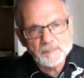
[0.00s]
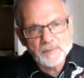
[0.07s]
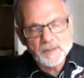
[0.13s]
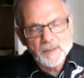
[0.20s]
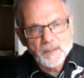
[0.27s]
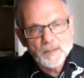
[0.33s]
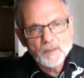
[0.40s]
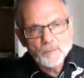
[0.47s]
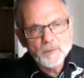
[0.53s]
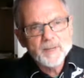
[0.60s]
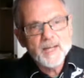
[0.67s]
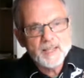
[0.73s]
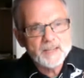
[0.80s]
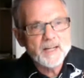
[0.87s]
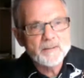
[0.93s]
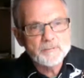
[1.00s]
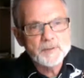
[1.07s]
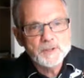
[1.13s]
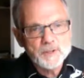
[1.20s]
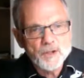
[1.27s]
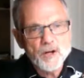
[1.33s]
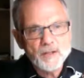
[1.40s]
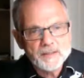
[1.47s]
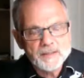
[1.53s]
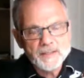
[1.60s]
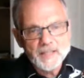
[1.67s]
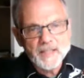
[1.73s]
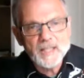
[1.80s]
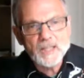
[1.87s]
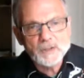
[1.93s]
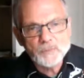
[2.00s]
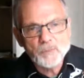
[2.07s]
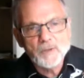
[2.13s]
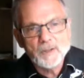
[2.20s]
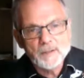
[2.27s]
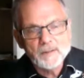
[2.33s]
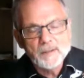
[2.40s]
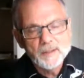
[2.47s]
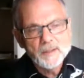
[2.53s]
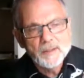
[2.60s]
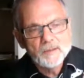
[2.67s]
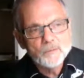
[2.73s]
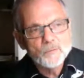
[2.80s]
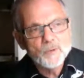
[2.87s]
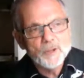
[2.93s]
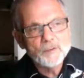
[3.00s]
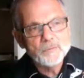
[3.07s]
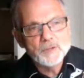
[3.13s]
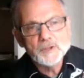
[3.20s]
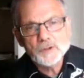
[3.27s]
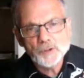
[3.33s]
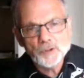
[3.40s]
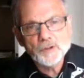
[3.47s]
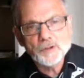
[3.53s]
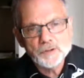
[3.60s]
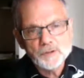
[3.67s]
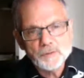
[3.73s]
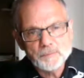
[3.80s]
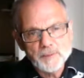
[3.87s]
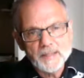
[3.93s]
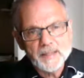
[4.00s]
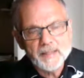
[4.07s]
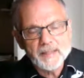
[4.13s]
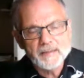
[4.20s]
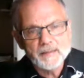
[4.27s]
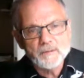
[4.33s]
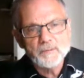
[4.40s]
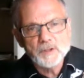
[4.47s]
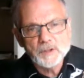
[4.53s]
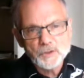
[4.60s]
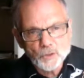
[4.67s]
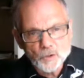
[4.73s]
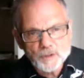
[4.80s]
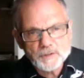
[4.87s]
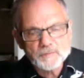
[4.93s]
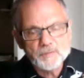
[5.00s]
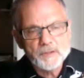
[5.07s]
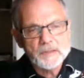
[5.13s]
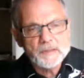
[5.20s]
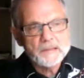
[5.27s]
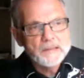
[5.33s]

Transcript: But when that government's gone, Canadians will return to being the resourceful,